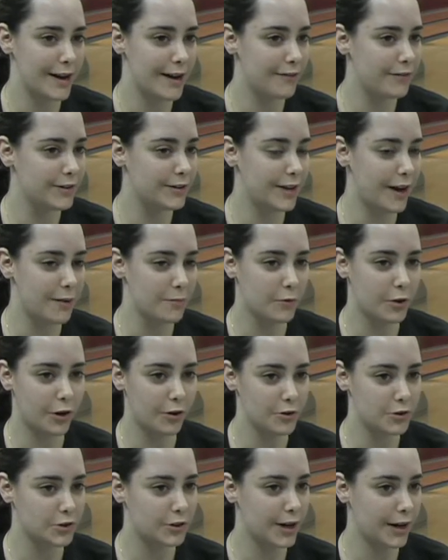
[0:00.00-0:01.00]
every time
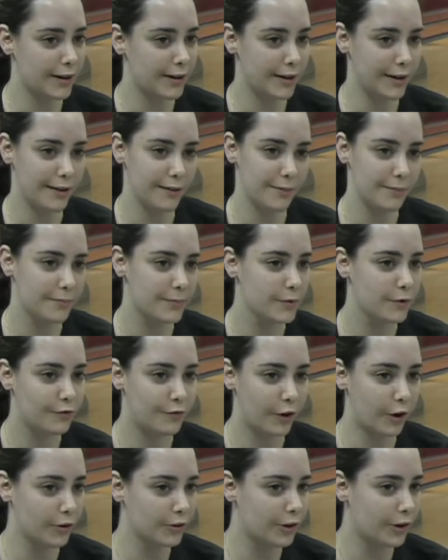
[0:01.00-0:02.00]
coach got a
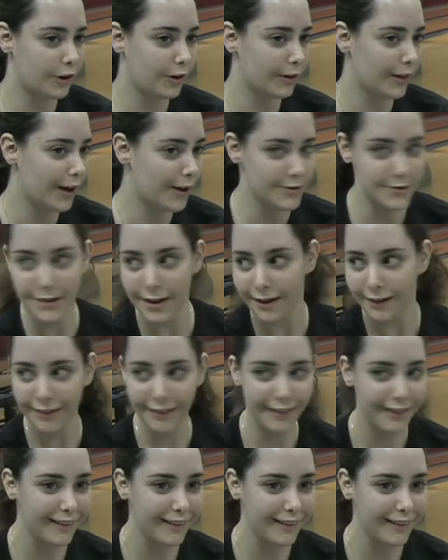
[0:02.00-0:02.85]
phone call, I was like,